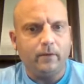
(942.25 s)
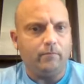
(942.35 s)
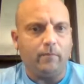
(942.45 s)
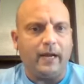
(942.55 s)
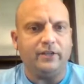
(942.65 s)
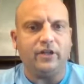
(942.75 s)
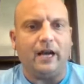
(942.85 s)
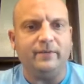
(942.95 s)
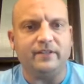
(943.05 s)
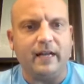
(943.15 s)
My
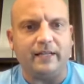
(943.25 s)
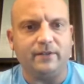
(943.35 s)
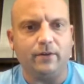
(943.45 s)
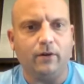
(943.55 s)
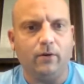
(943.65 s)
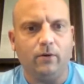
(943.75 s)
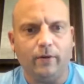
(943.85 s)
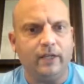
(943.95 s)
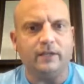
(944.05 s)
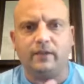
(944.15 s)
job is not to go
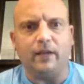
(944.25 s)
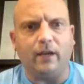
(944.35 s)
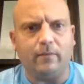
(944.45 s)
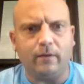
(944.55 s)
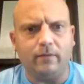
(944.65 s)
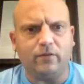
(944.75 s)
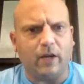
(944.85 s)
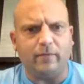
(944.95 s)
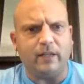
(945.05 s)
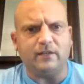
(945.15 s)
into them and try
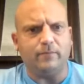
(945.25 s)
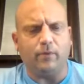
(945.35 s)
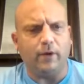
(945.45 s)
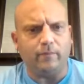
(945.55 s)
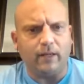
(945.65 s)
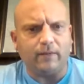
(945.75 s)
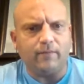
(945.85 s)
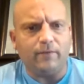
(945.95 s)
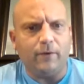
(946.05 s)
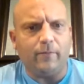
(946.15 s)
to make some point and make them
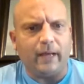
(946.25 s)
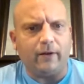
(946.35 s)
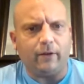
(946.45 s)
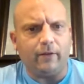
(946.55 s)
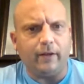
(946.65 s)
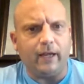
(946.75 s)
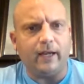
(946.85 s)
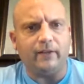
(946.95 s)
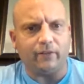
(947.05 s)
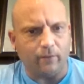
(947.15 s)
feel bad on the day.
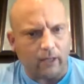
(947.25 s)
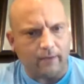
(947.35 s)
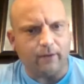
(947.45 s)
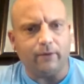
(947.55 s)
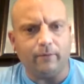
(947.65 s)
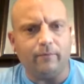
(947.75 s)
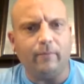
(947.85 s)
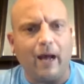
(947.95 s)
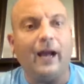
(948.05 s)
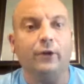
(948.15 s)
I said, well,
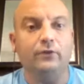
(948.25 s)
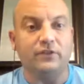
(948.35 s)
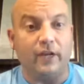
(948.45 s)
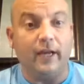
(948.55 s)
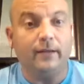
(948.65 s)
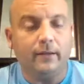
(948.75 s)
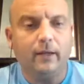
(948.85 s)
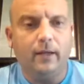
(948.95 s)
I understand.